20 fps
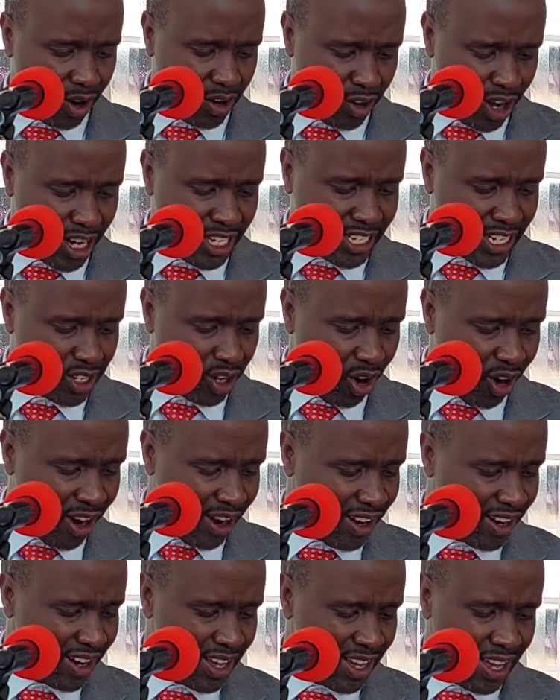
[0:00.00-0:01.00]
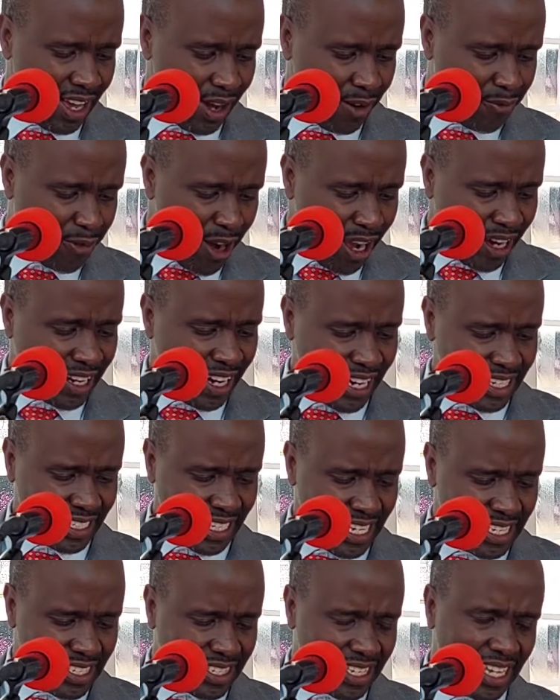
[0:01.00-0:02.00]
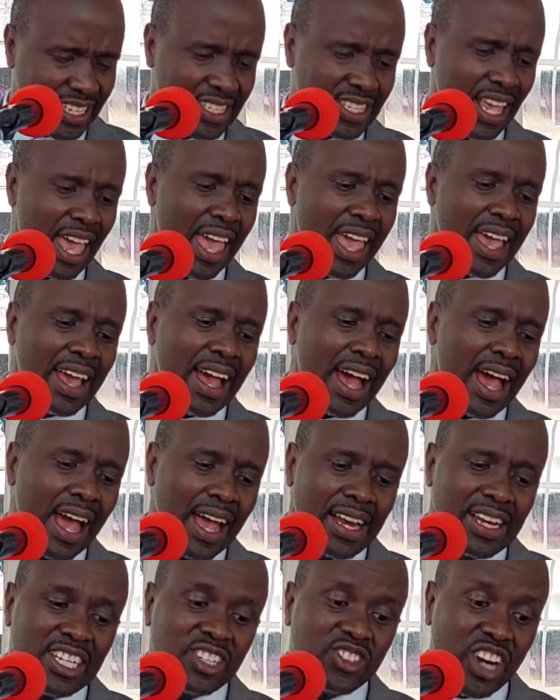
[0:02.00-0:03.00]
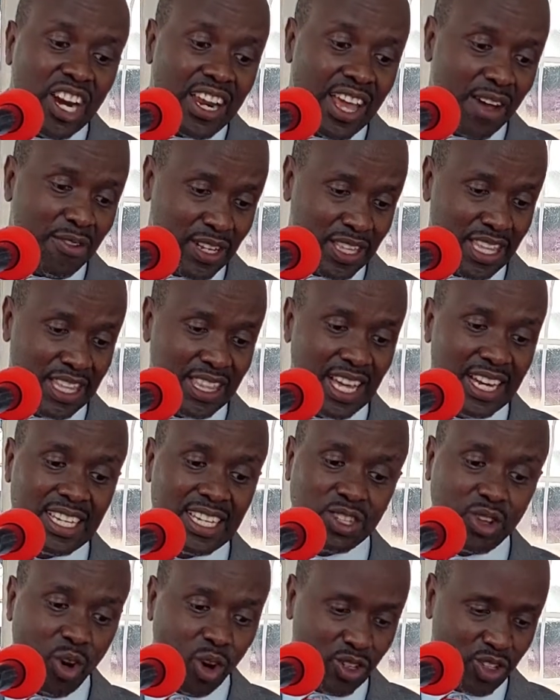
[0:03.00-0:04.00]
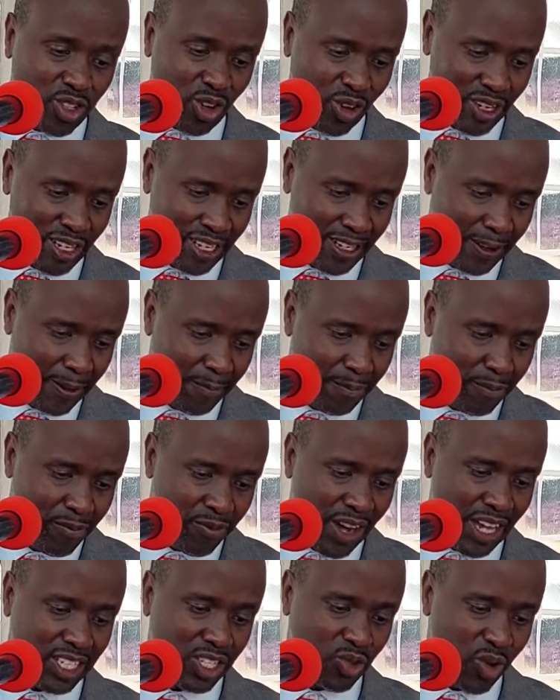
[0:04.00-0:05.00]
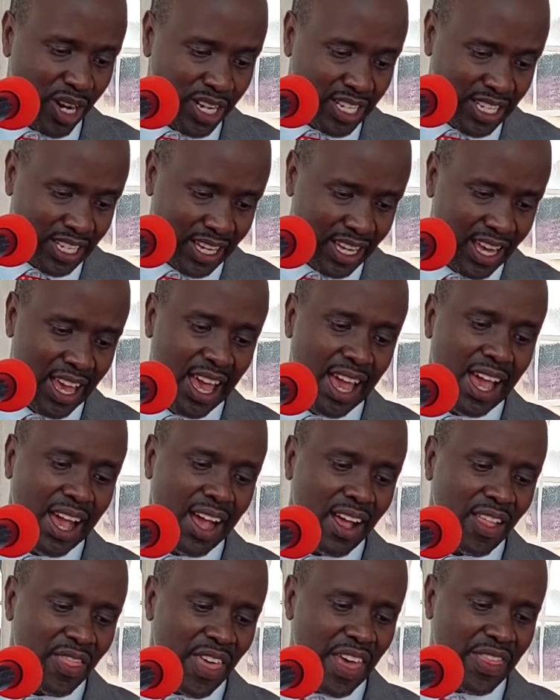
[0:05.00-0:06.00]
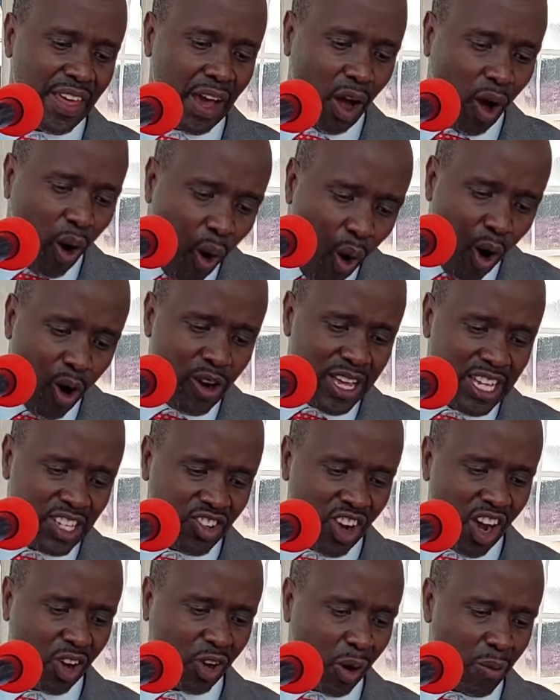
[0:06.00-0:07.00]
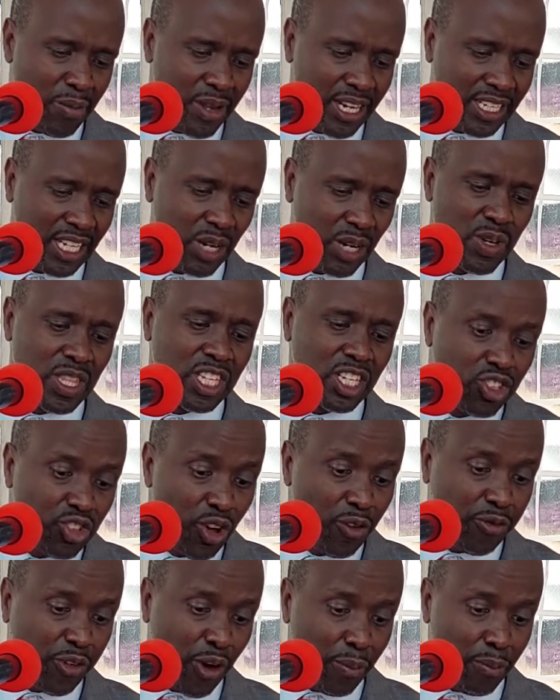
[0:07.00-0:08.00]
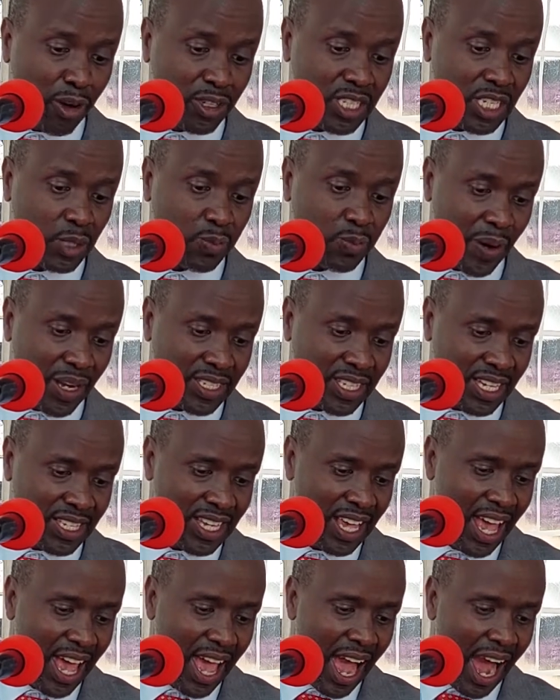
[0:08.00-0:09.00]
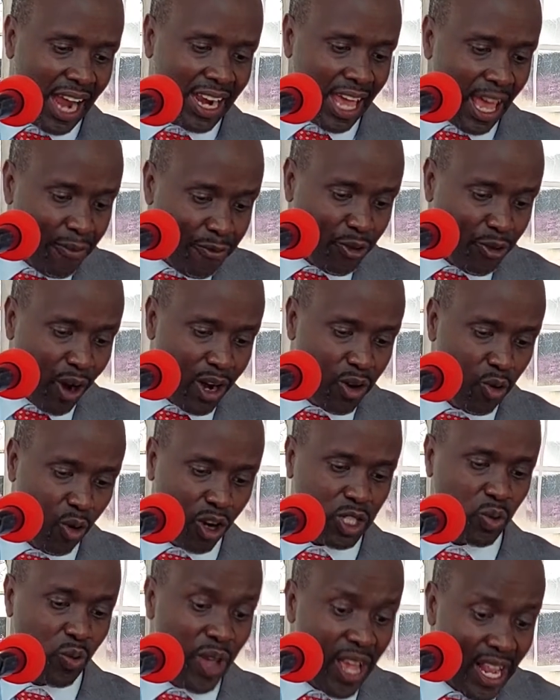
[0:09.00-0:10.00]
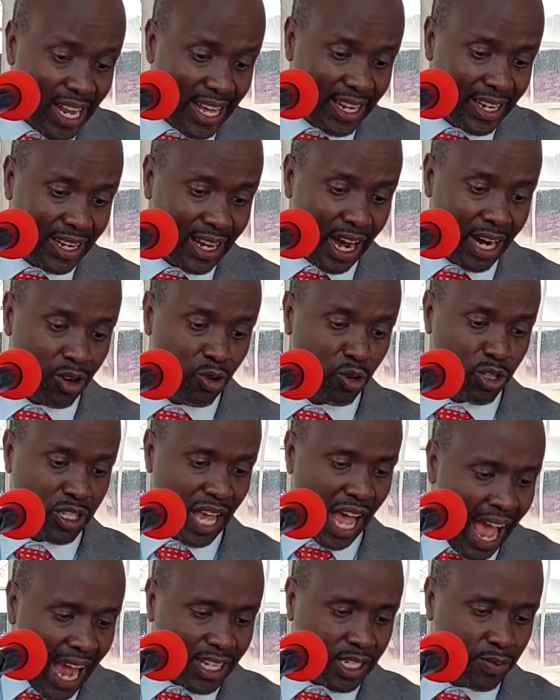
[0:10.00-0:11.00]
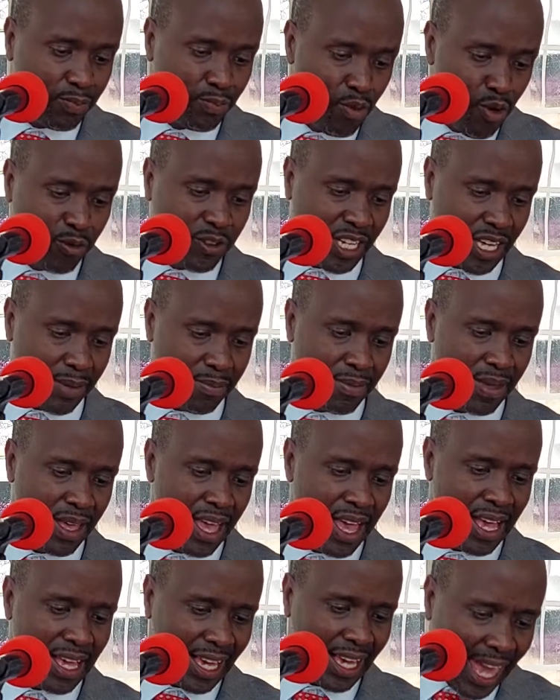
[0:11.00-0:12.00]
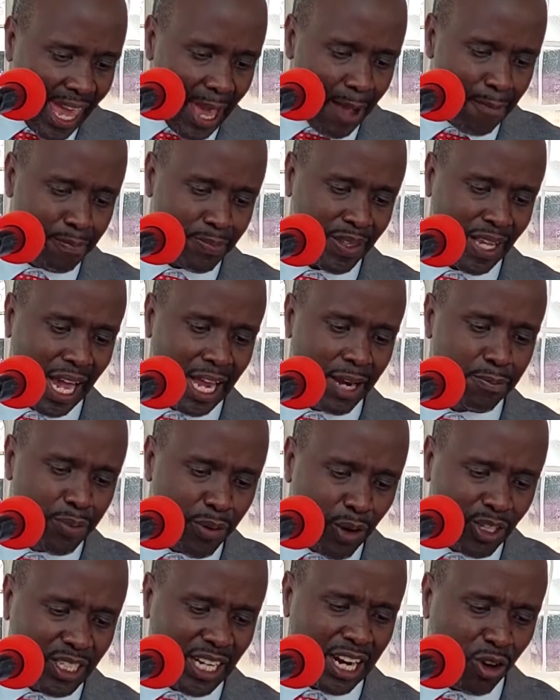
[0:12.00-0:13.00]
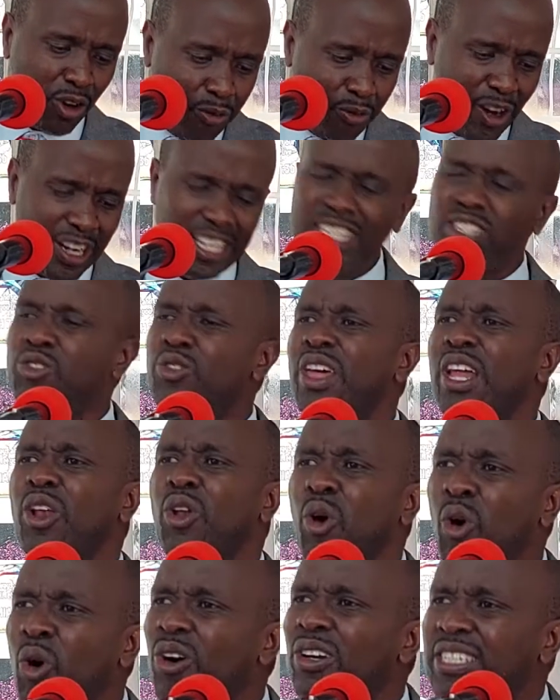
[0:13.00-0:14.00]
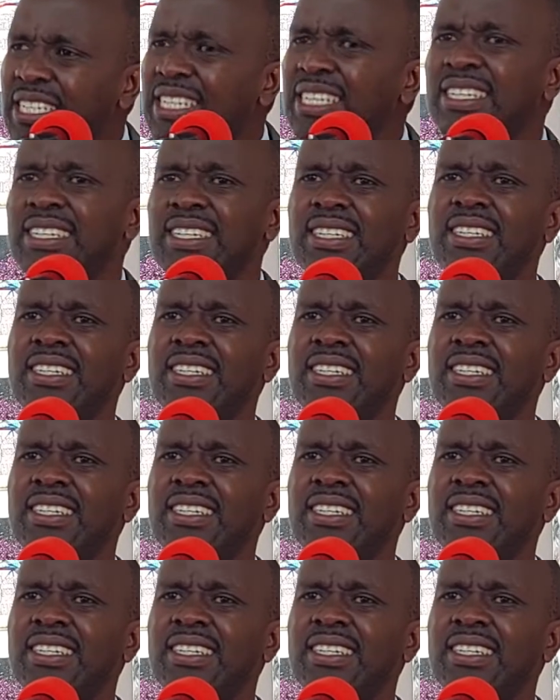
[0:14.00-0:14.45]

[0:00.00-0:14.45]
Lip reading: anointing oil, fragrant incense, literally everything. The list goes on. Verse 20, then the whole Israel community withdrew from Moses' presence, and everyone who was willing and whose heart moved him came and brought an offering to the Lord.